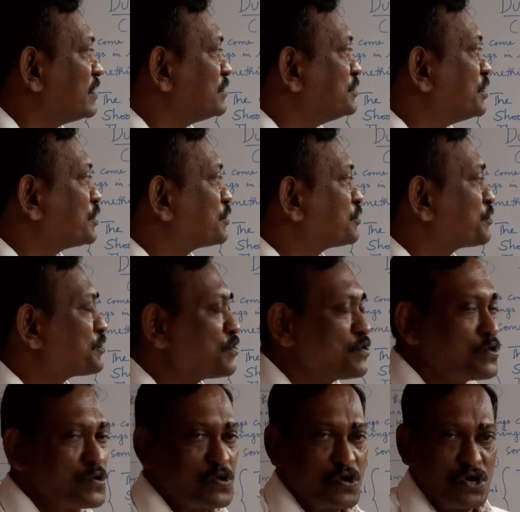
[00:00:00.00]
the
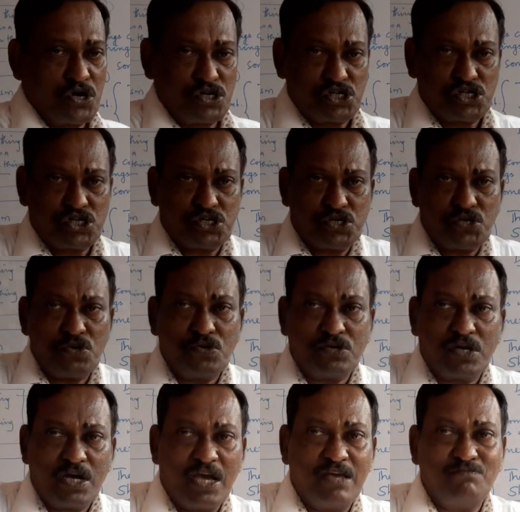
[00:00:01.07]
crow
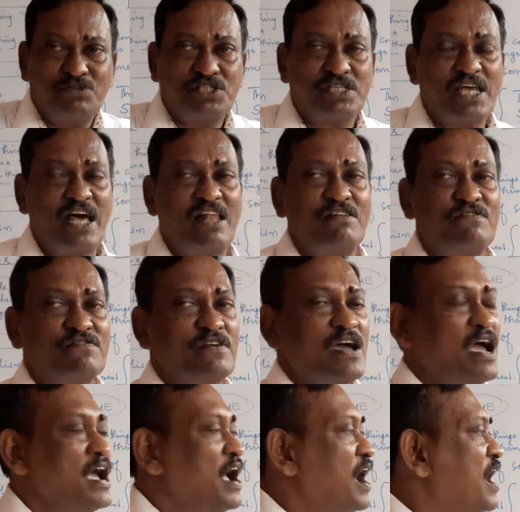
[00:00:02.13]
shook himself
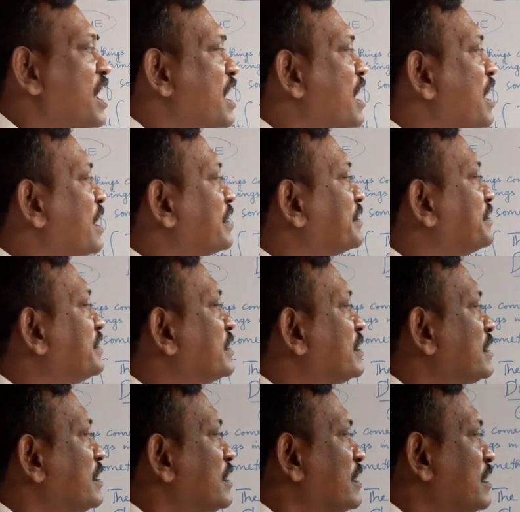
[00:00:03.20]

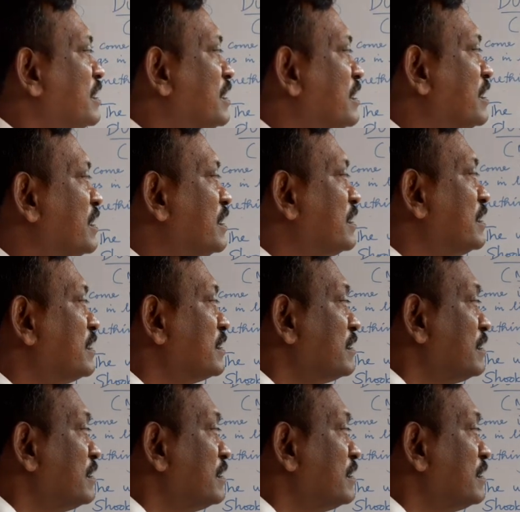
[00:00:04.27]
and a